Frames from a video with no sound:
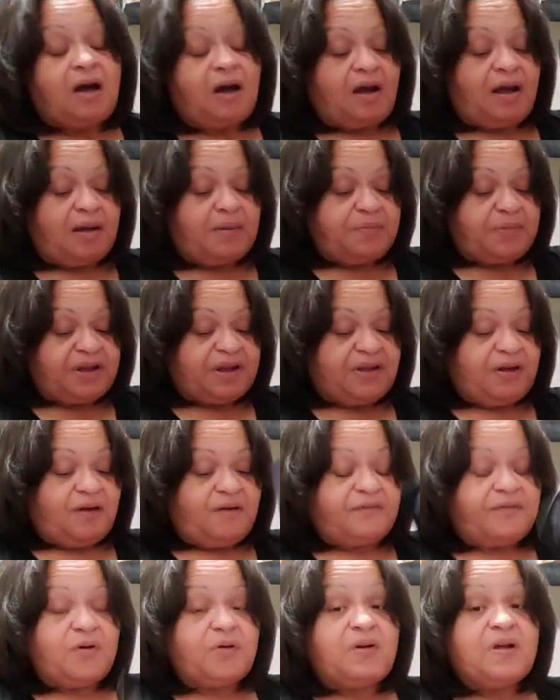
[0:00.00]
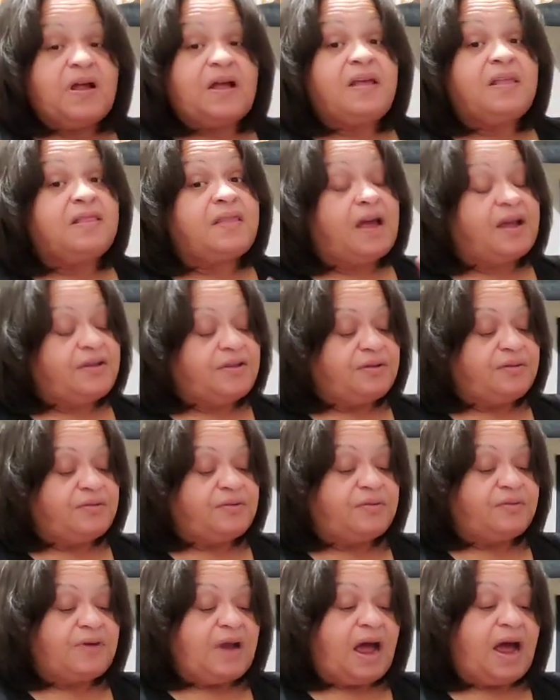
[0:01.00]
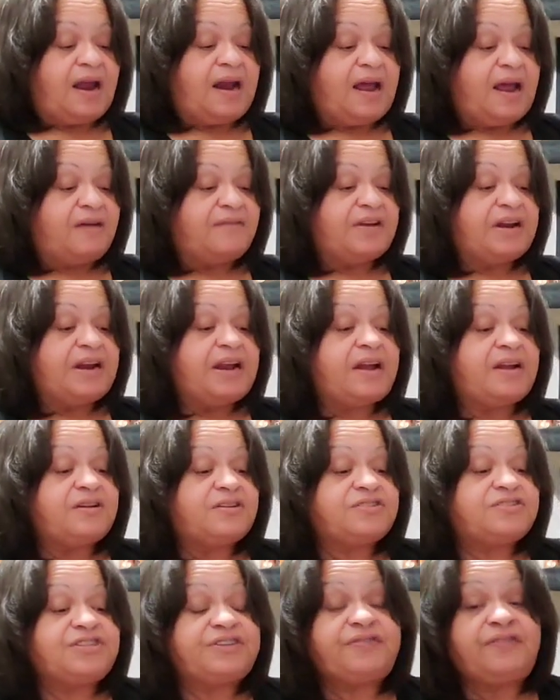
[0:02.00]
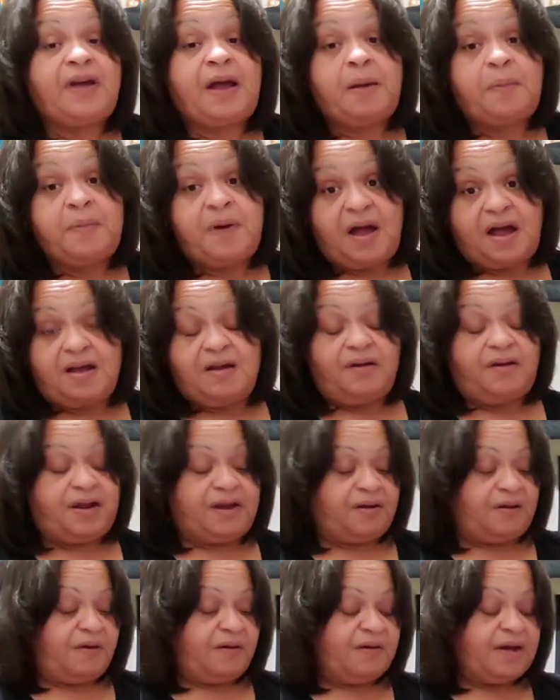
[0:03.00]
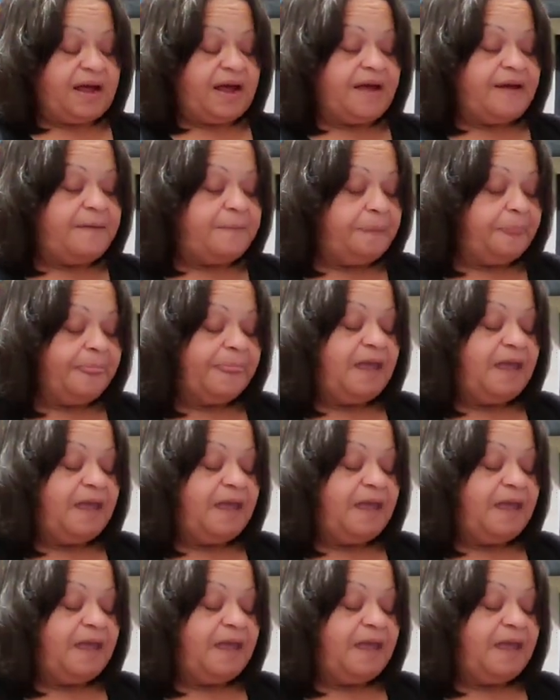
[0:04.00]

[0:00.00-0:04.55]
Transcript: Alright, be careful that you do not have an energy vampire here, okay?